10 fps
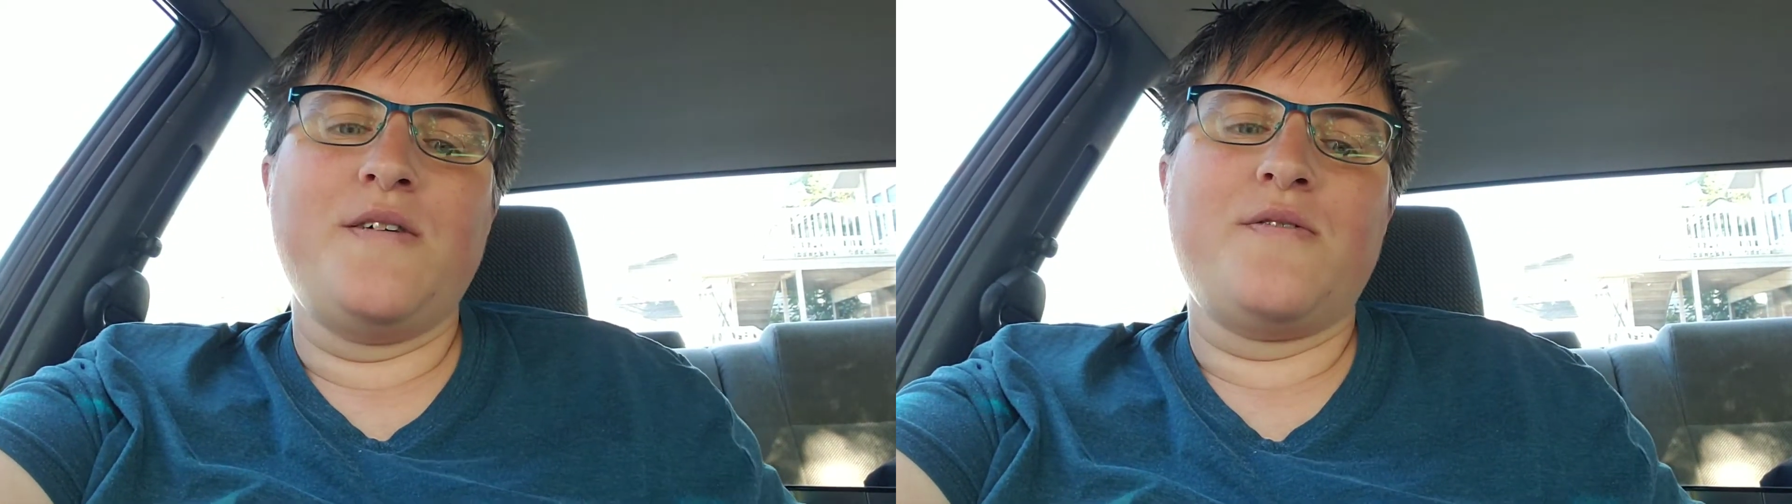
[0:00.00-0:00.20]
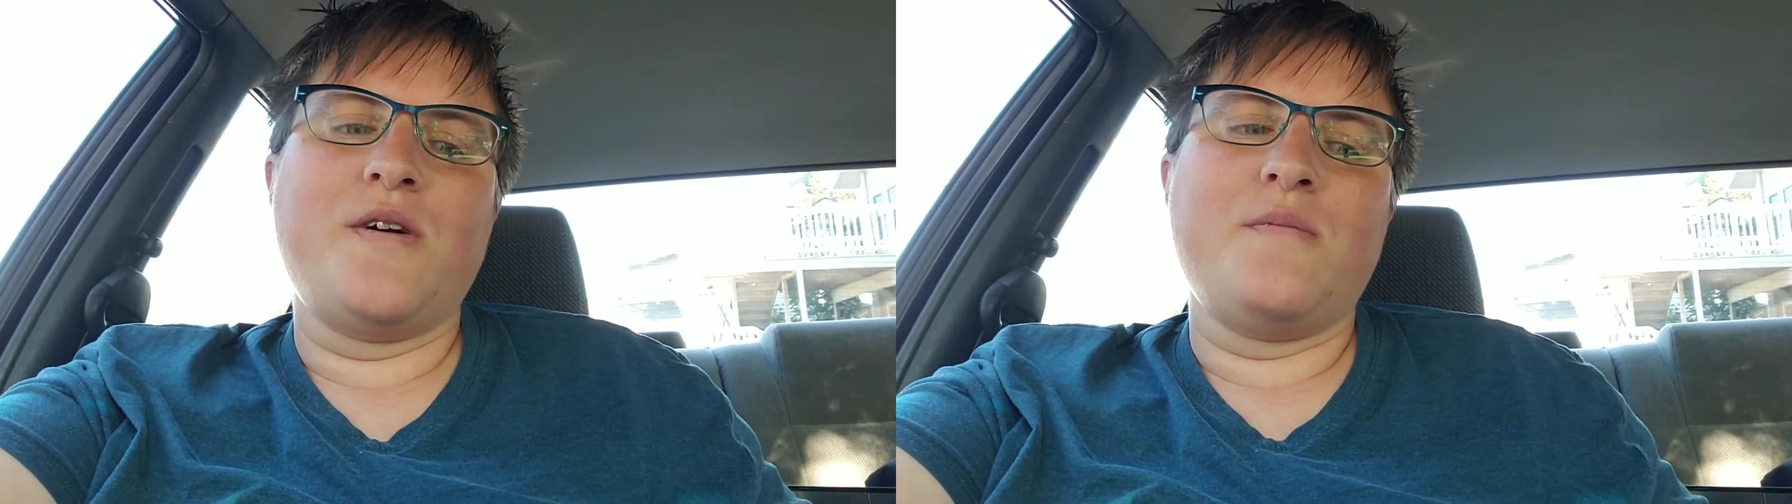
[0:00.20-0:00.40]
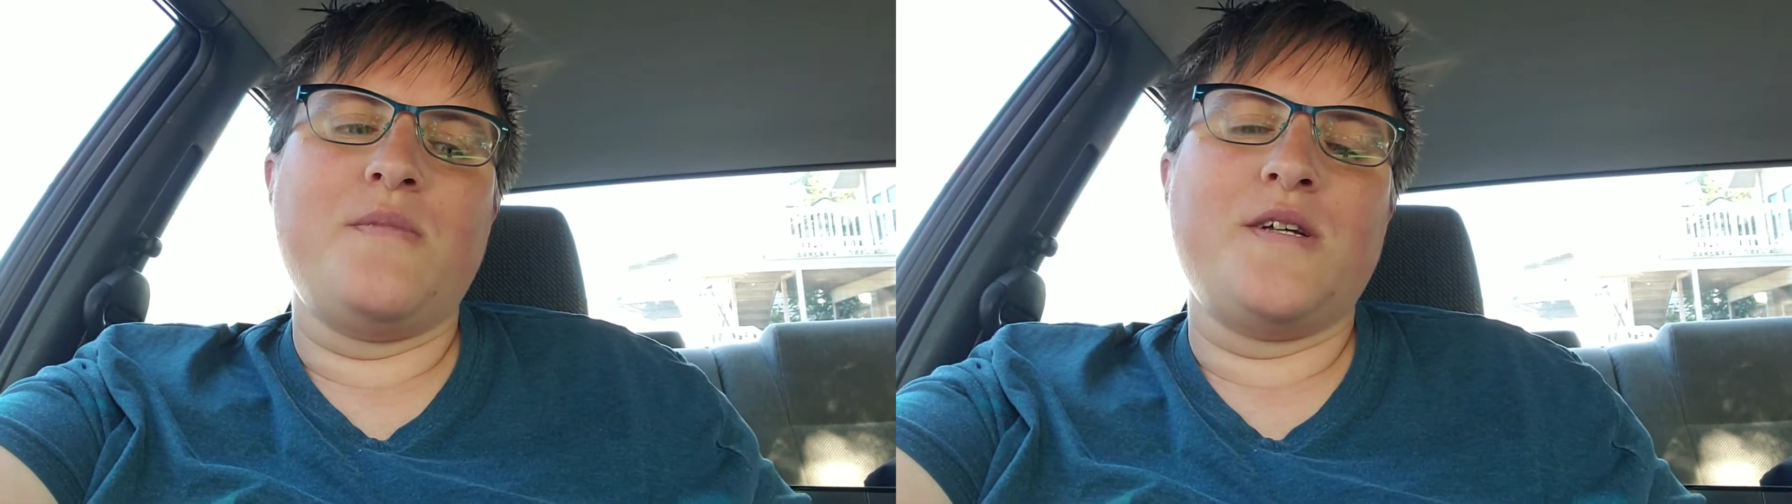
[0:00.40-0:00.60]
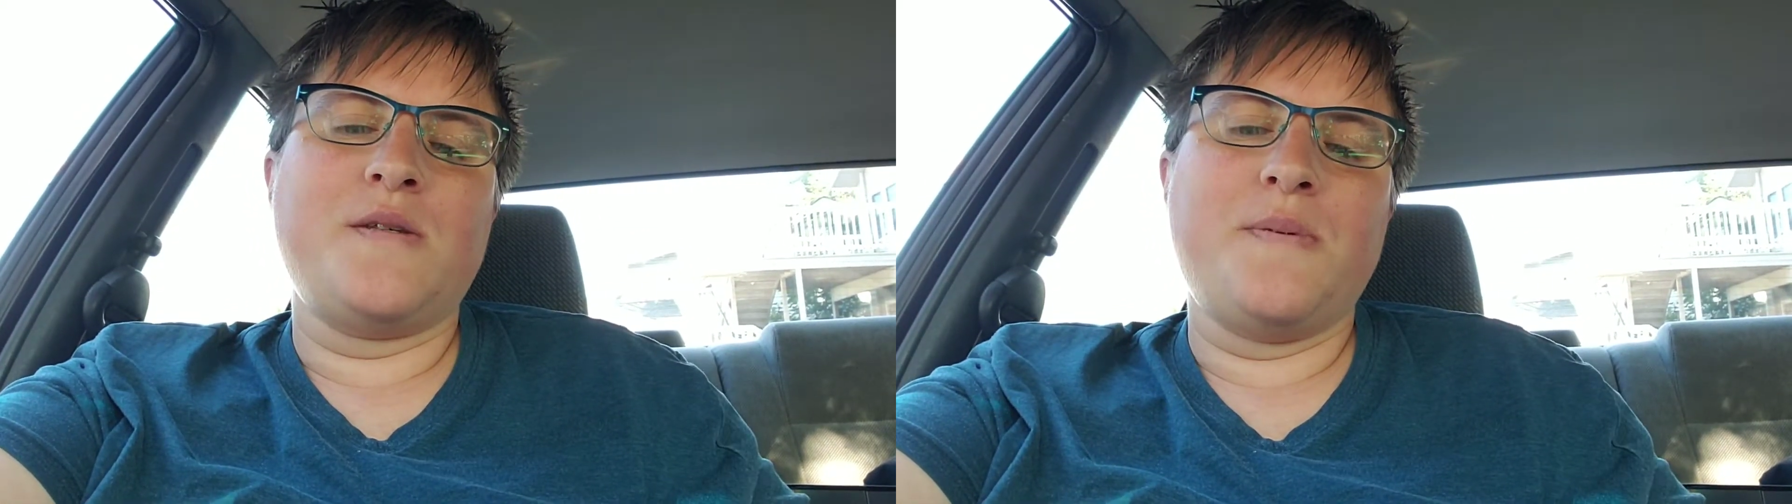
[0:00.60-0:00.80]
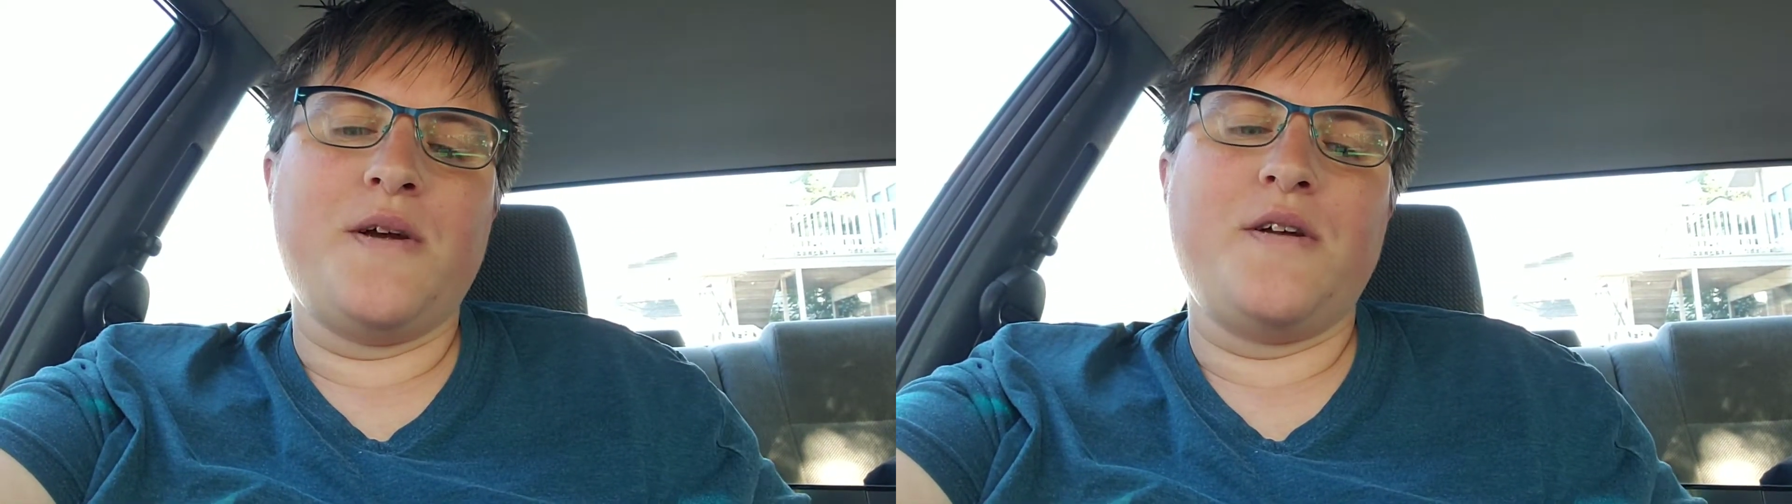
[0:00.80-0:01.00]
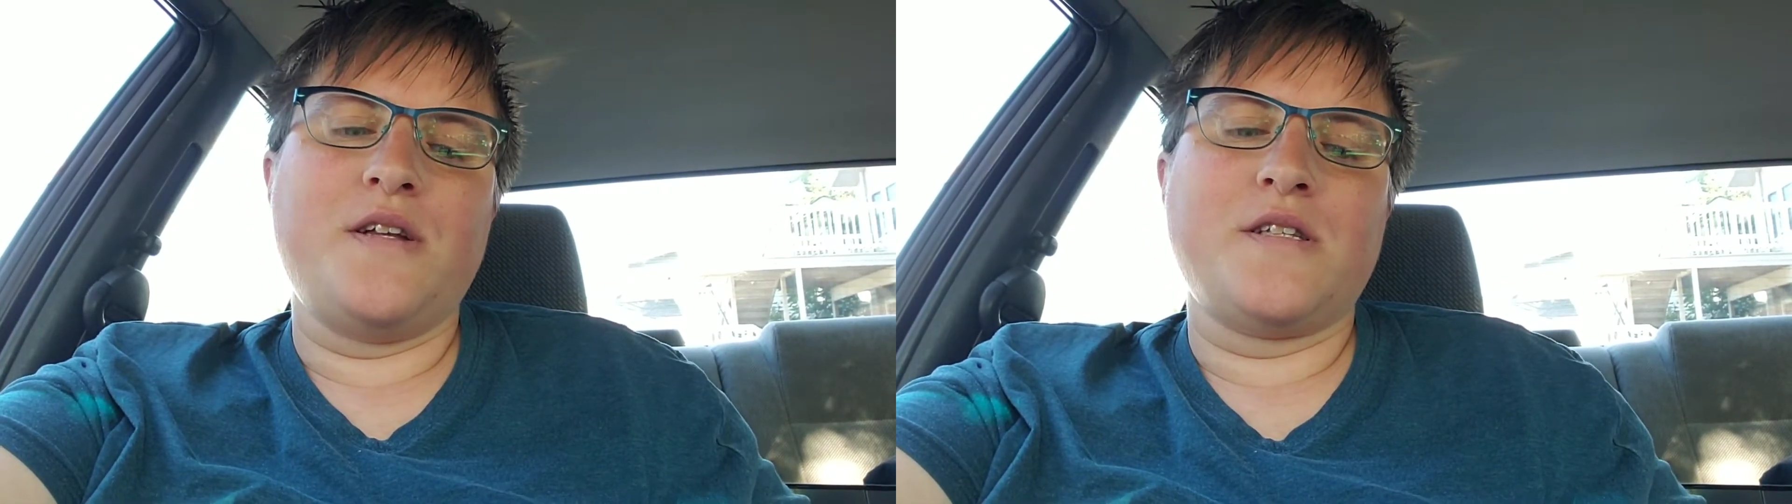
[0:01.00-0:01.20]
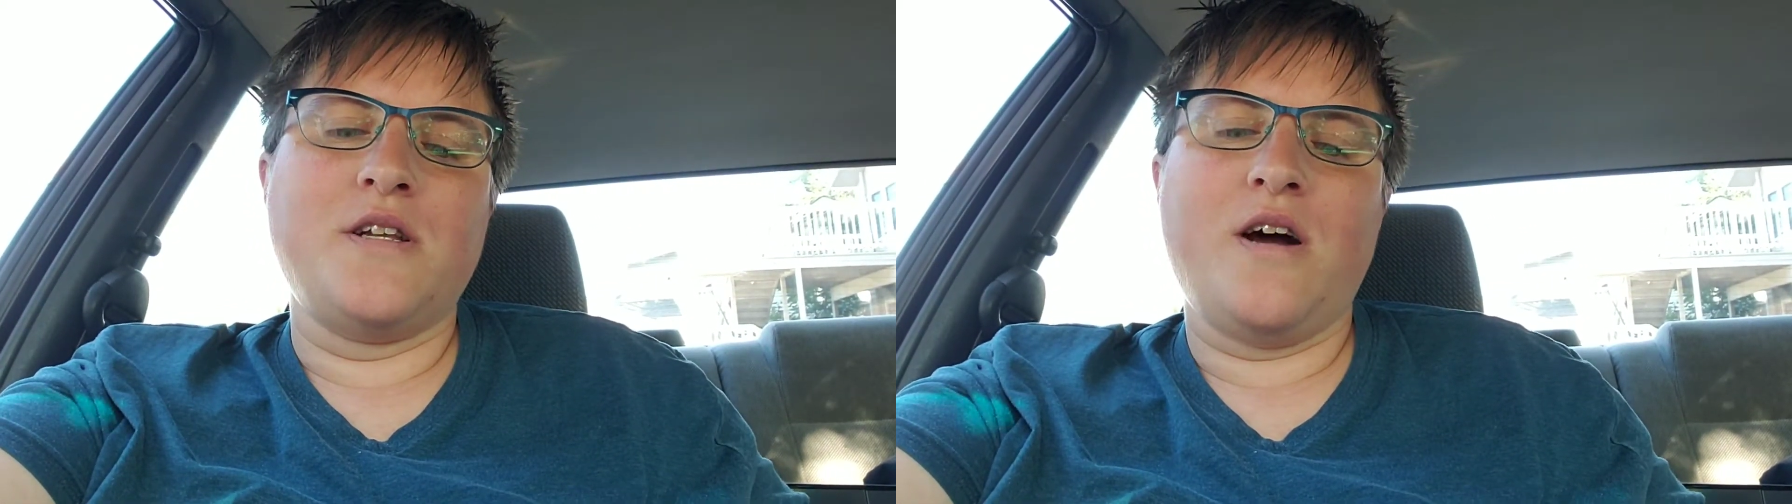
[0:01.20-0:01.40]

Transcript: from experience,